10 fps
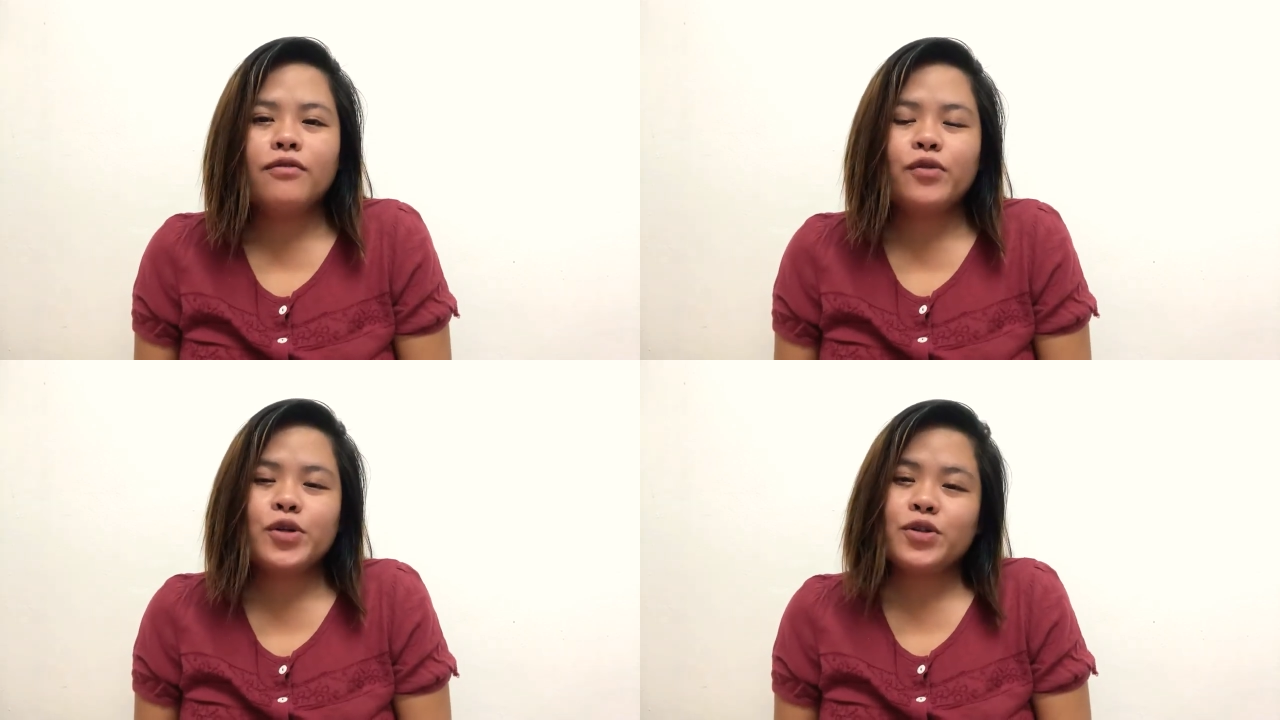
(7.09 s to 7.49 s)

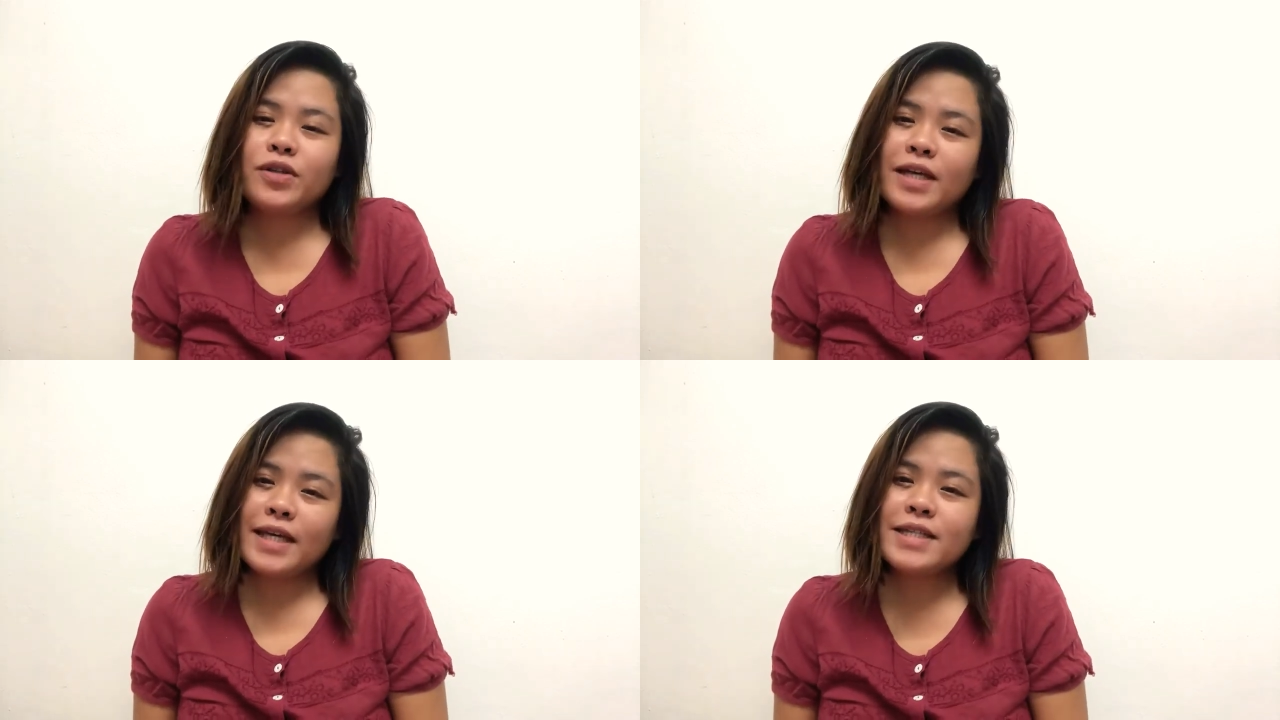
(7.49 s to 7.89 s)
for
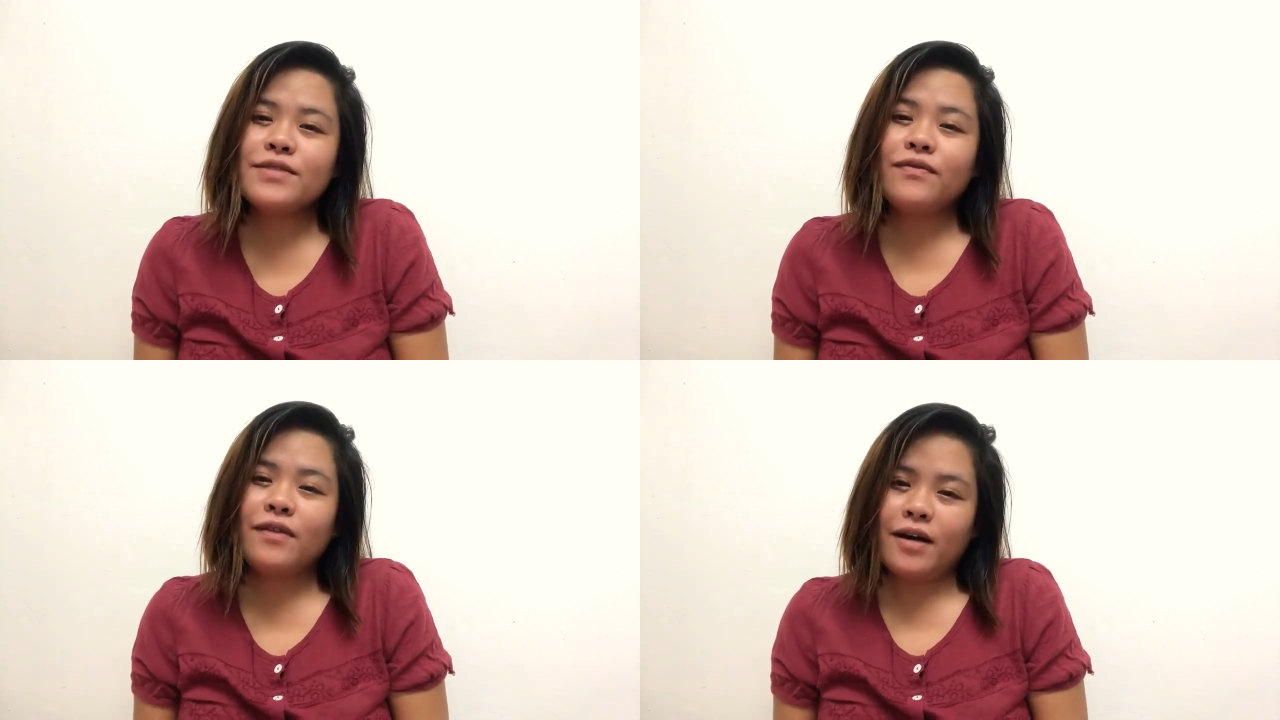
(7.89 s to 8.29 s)
today's
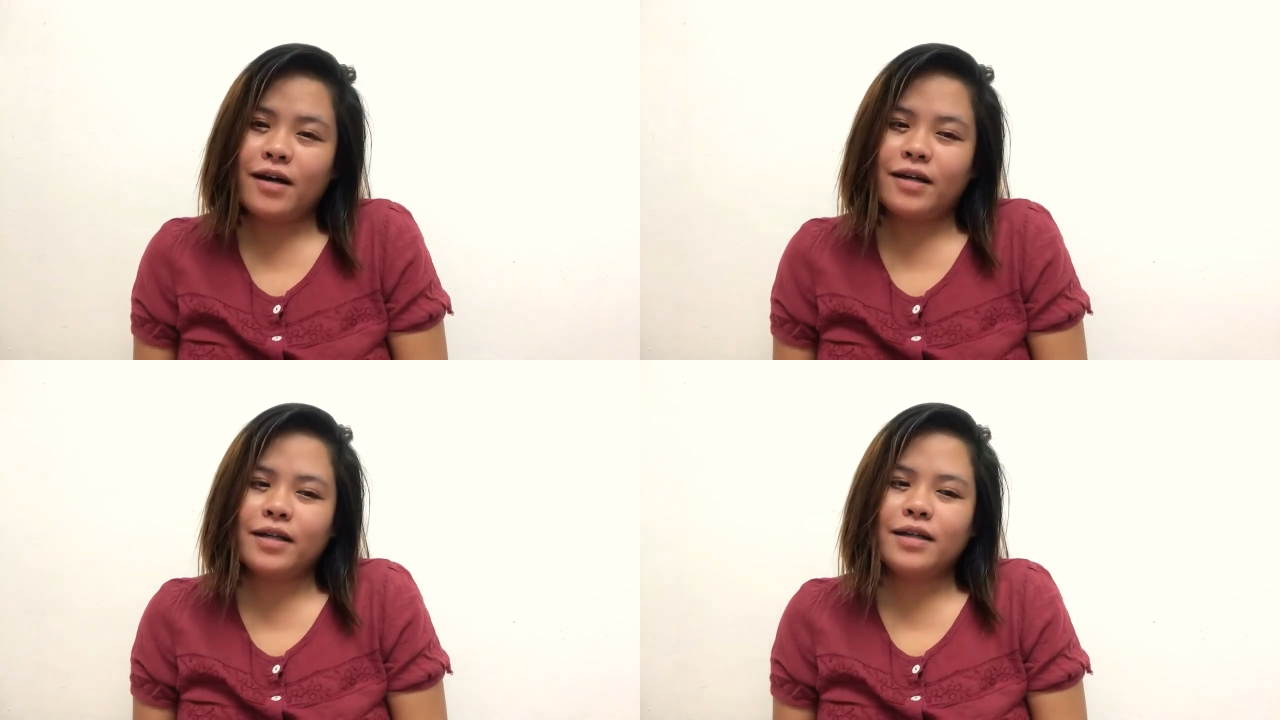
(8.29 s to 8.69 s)

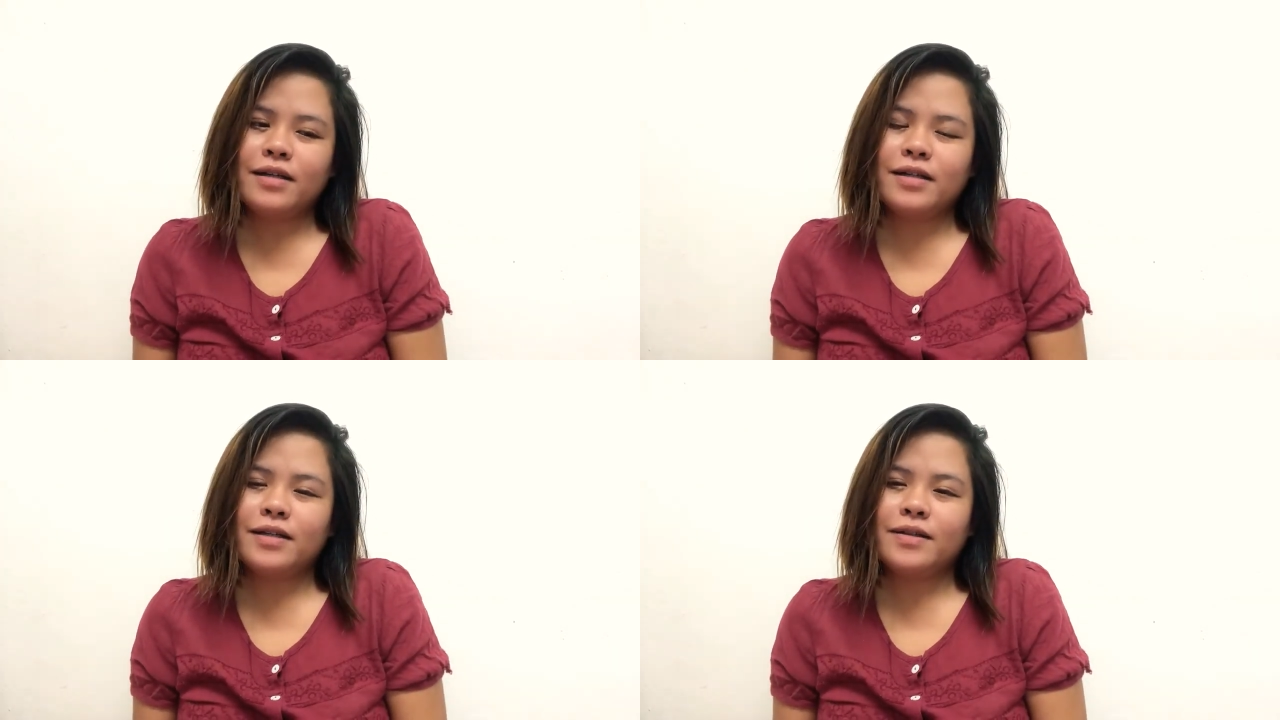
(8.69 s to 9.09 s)
vlog,
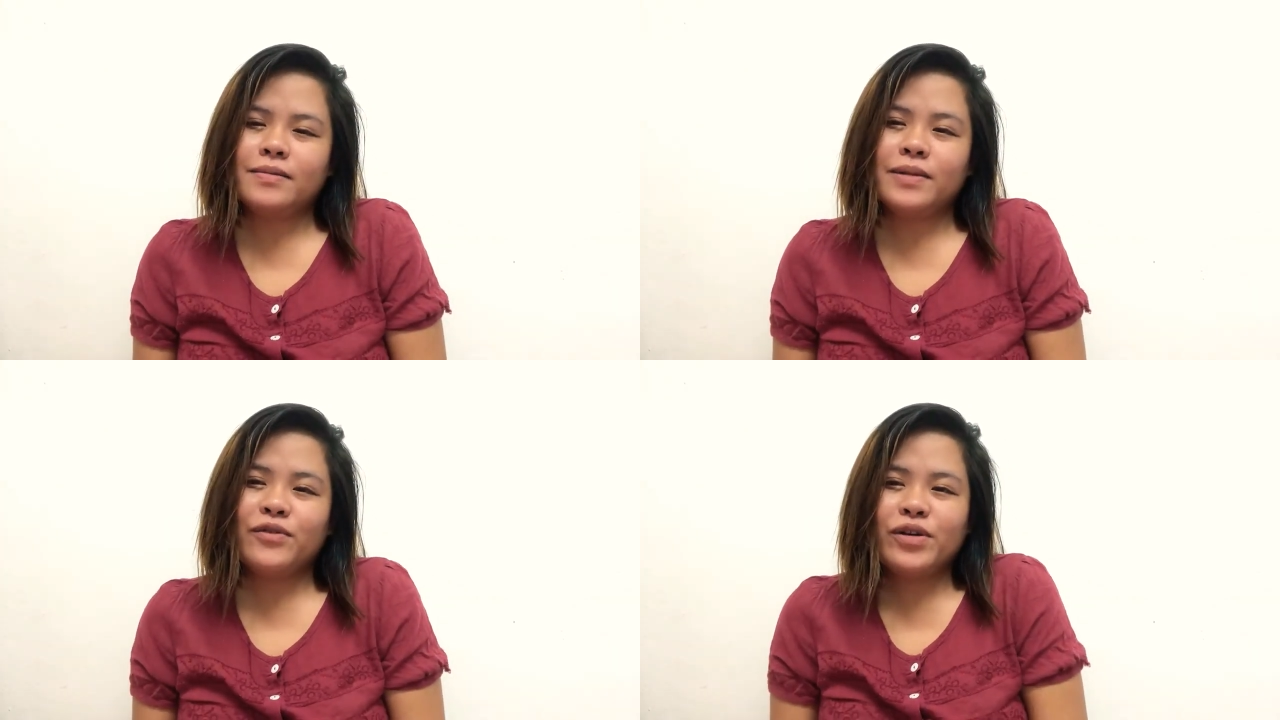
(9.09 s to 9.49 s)

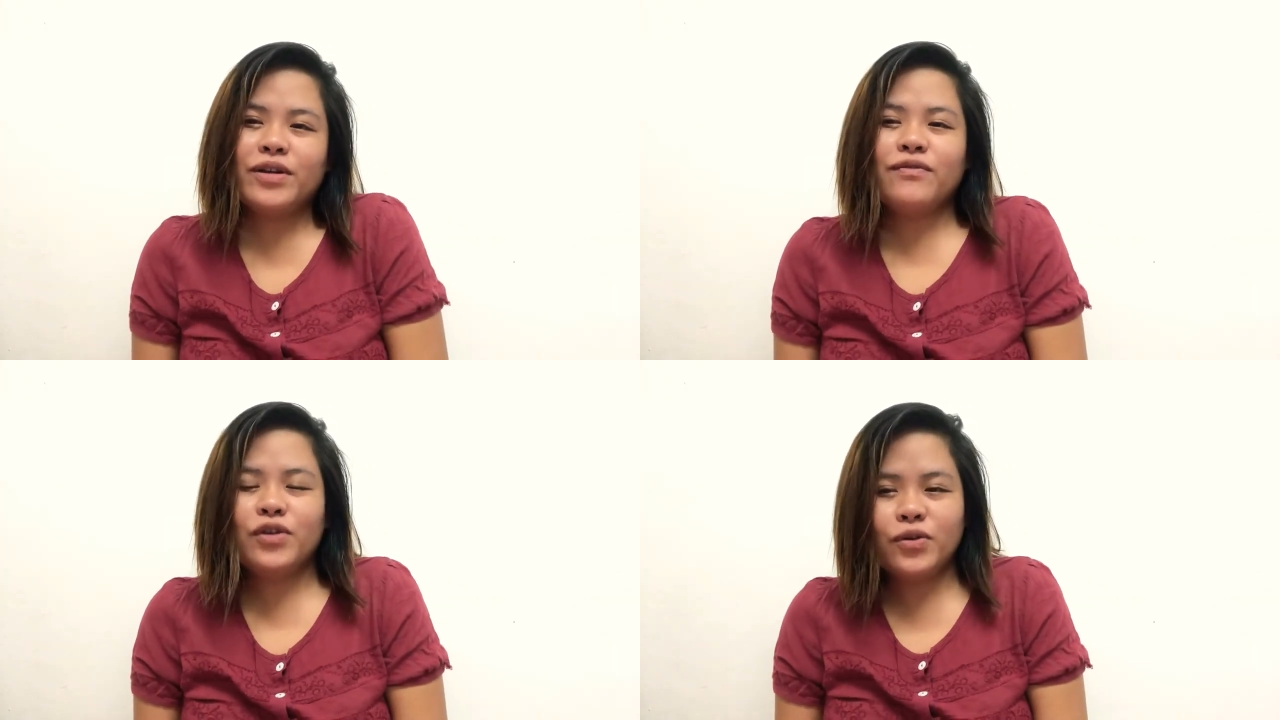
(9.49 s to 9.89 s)

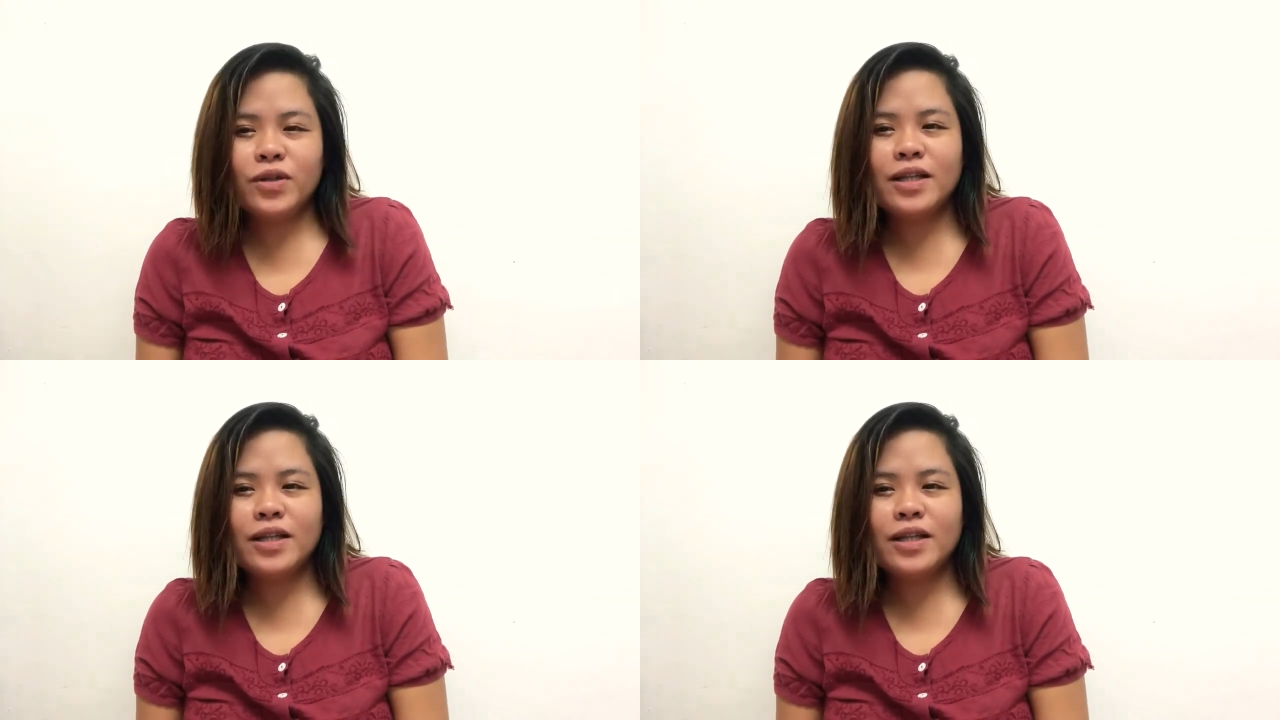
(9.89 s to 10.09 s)
magre-review